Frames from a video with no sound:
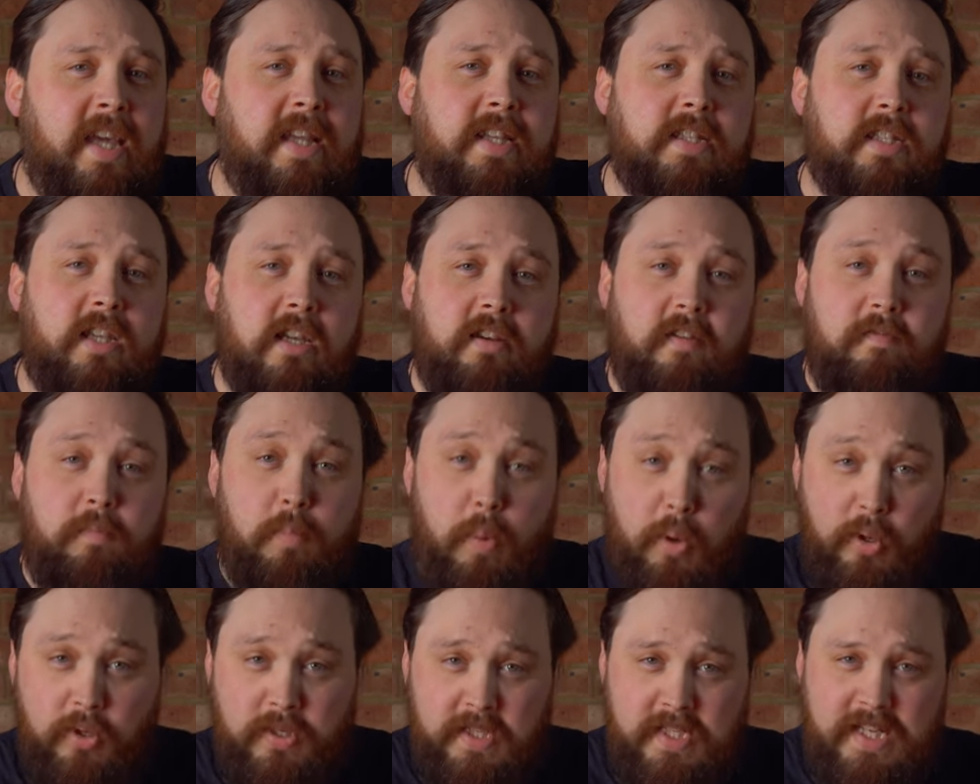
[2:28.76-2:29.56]
instead of
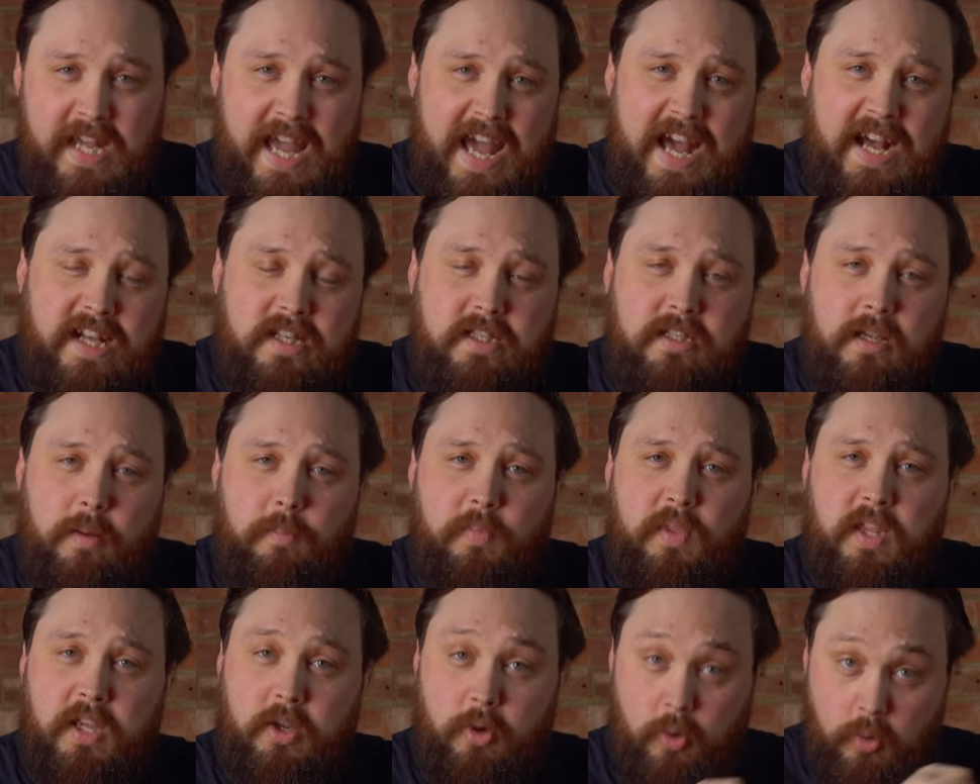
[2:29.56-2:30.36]
pointing at
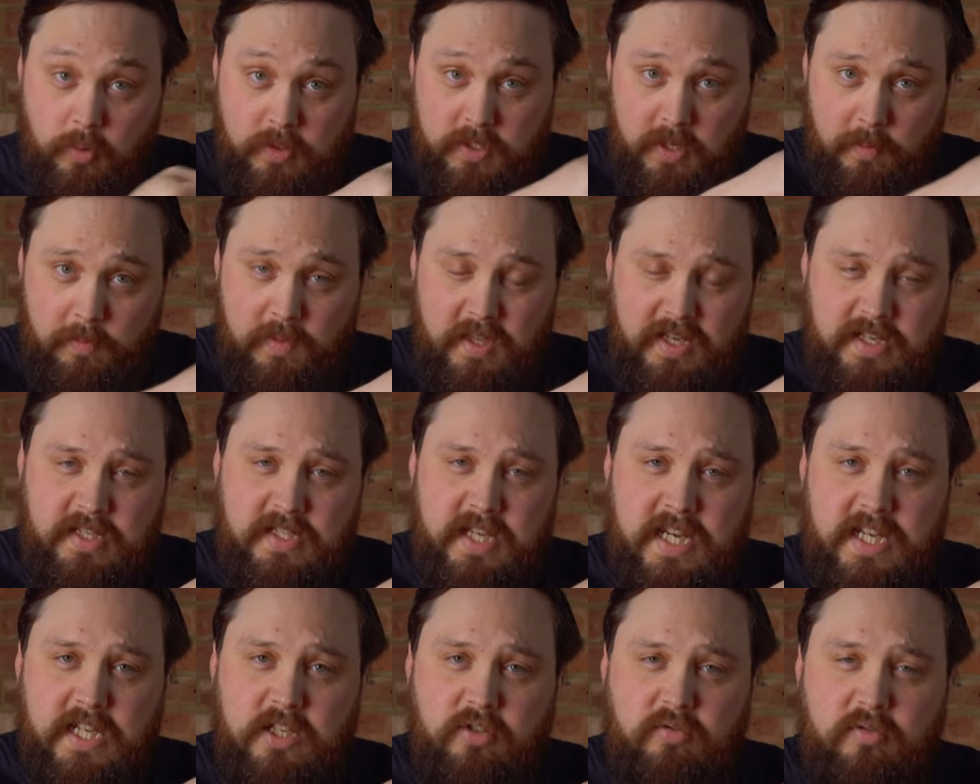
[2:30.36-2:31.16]
something or something
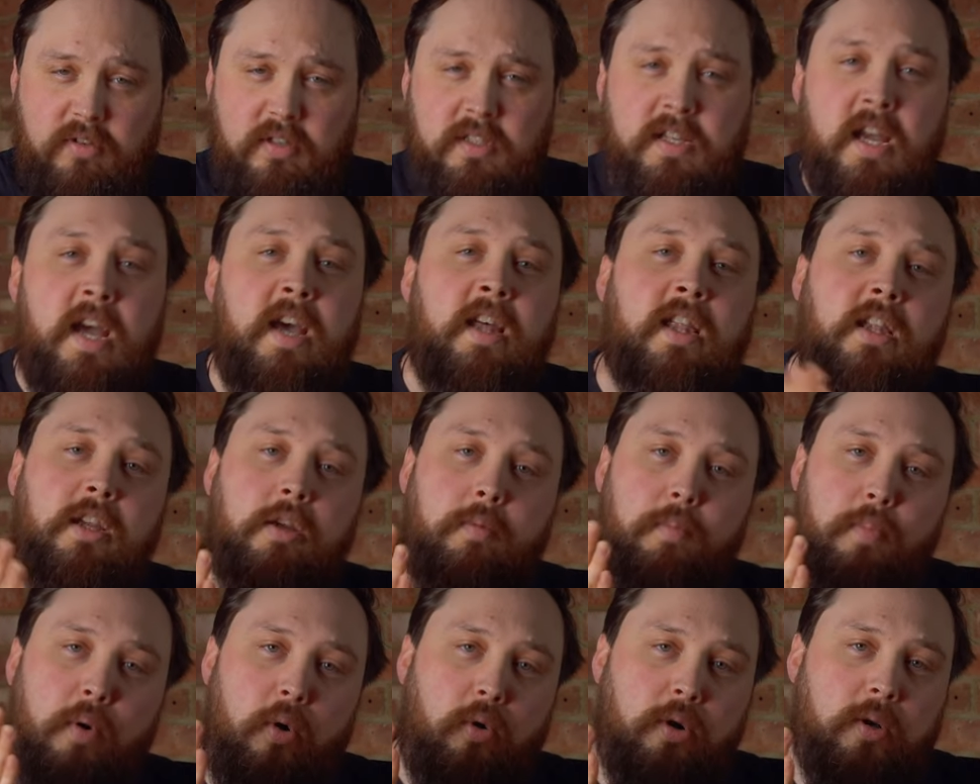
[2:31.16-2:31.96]
dangerous,
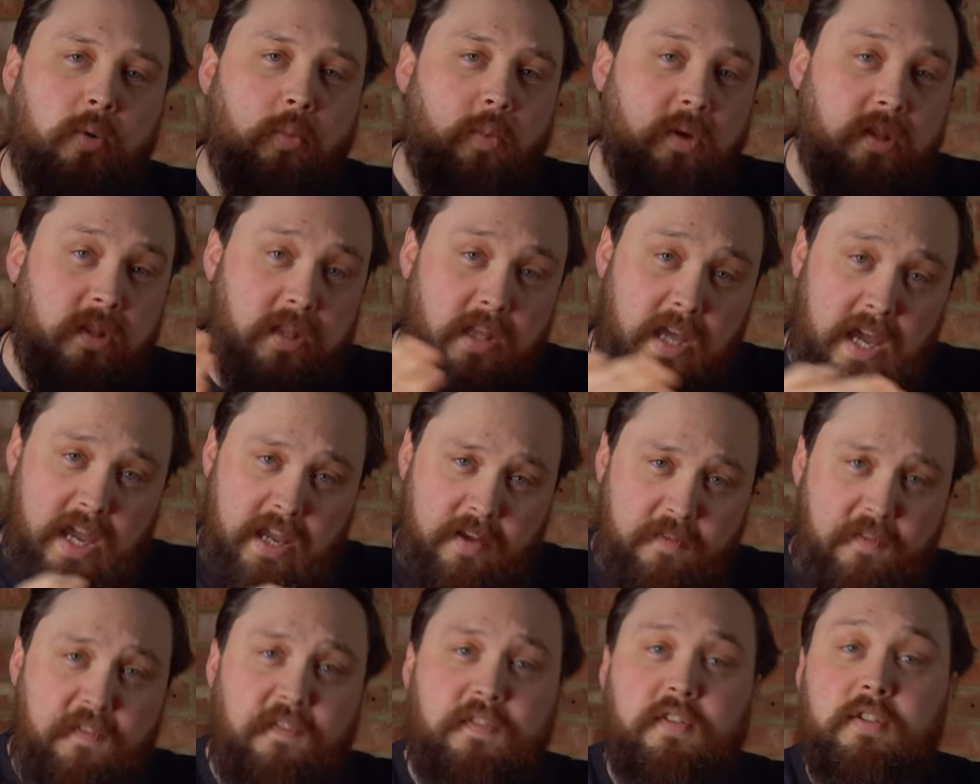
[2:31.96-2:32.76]
you point with
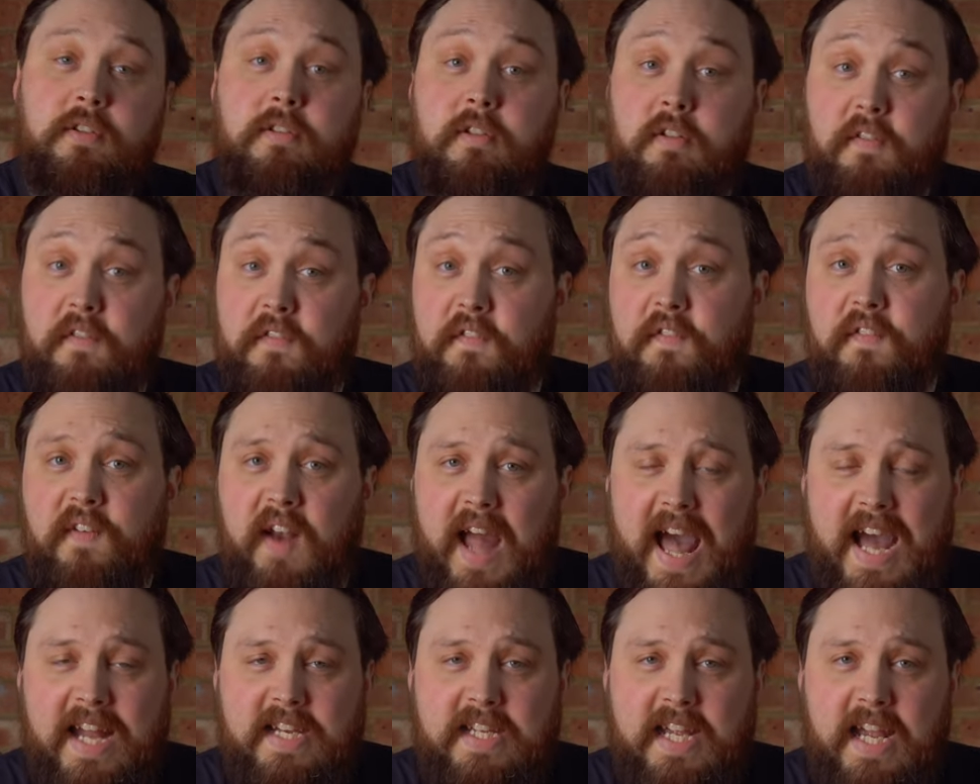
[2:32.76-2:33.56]
a full
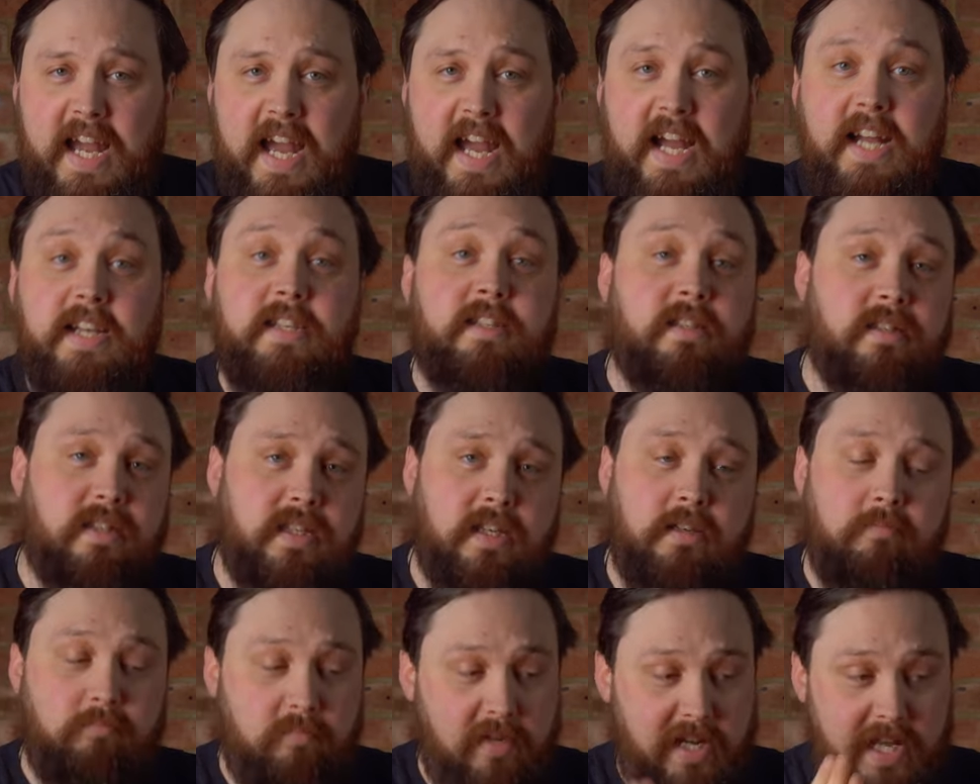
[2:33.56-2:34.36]
flat hand, as
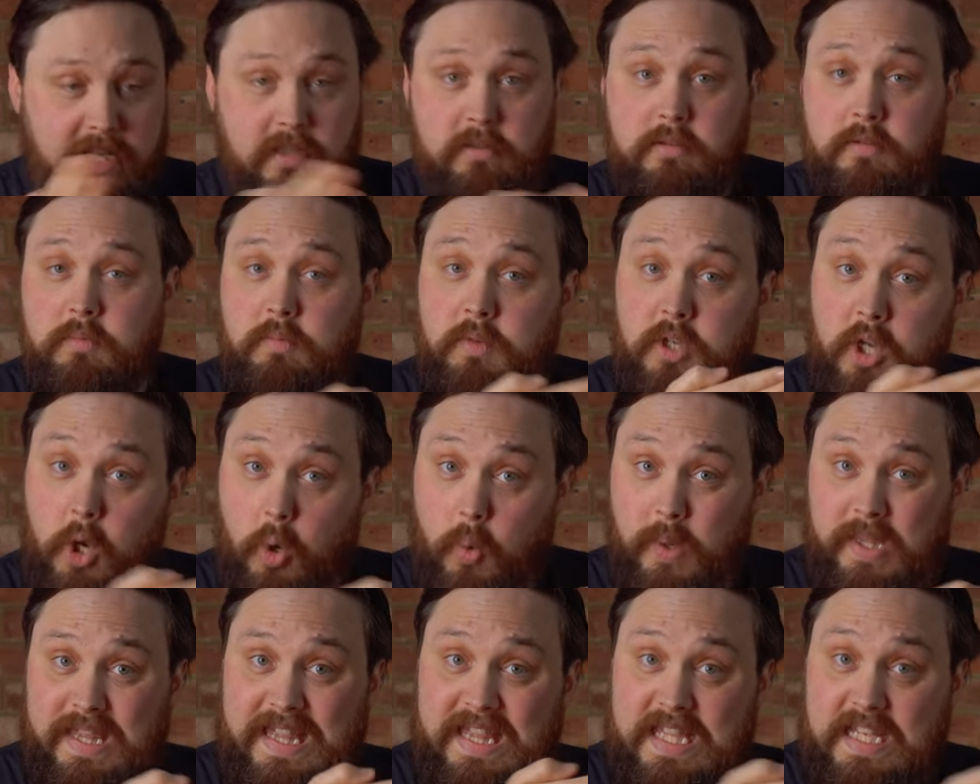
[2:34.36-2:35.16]
in let's
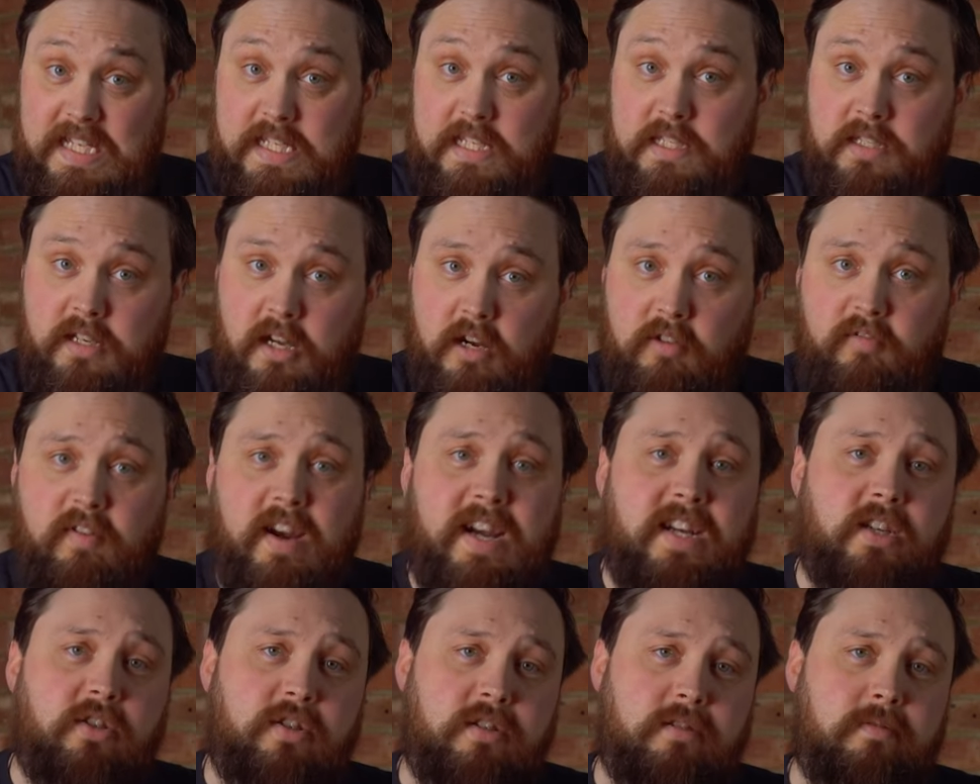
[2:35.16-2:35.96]
go in this
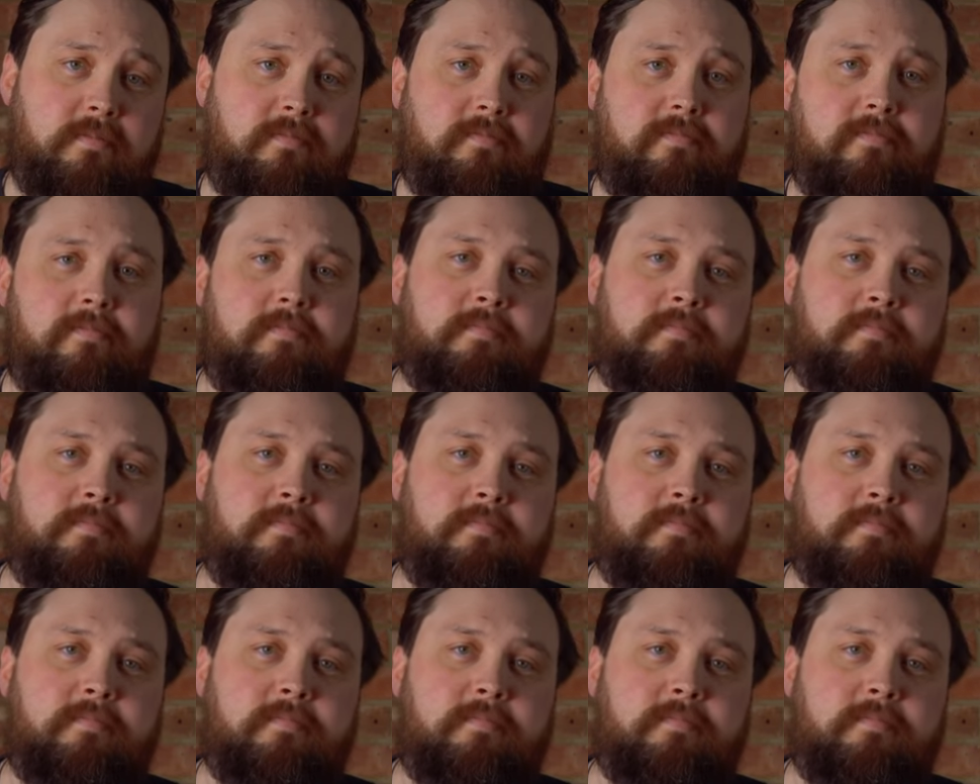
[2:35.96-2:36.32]
direction.